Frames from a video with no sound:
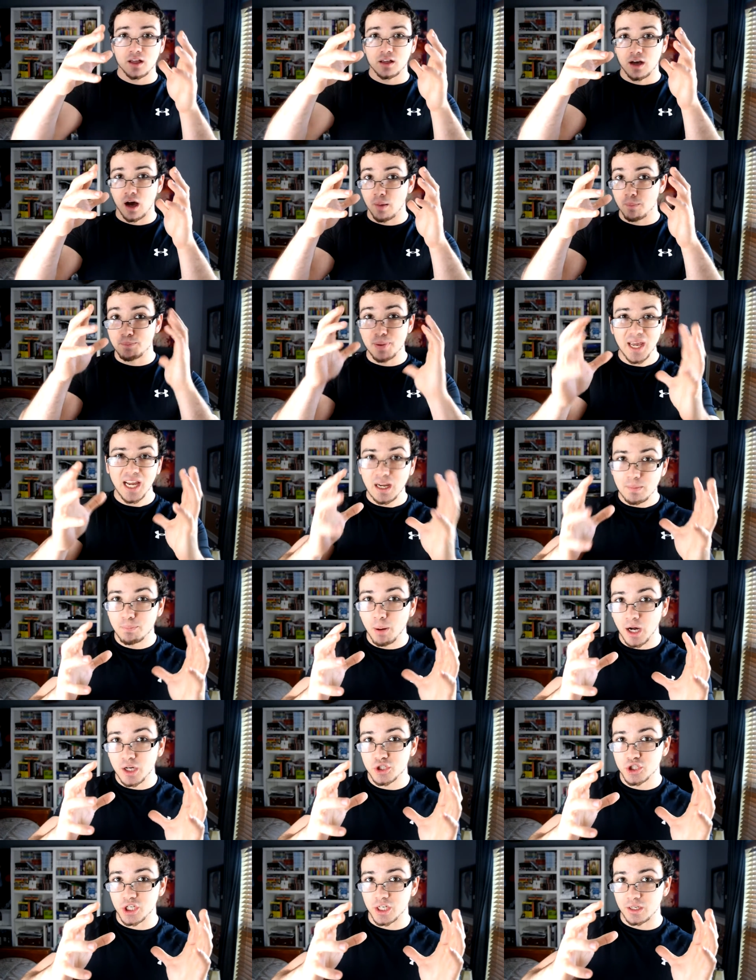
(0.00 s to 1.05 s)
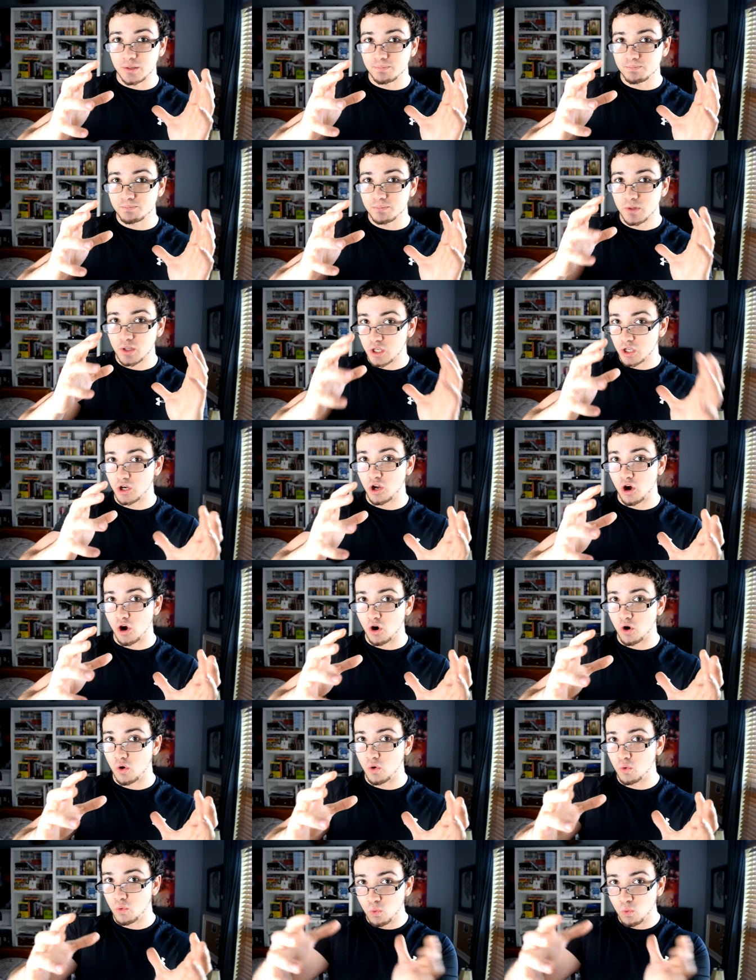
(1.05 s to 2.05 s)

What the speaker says: a big budget, you know,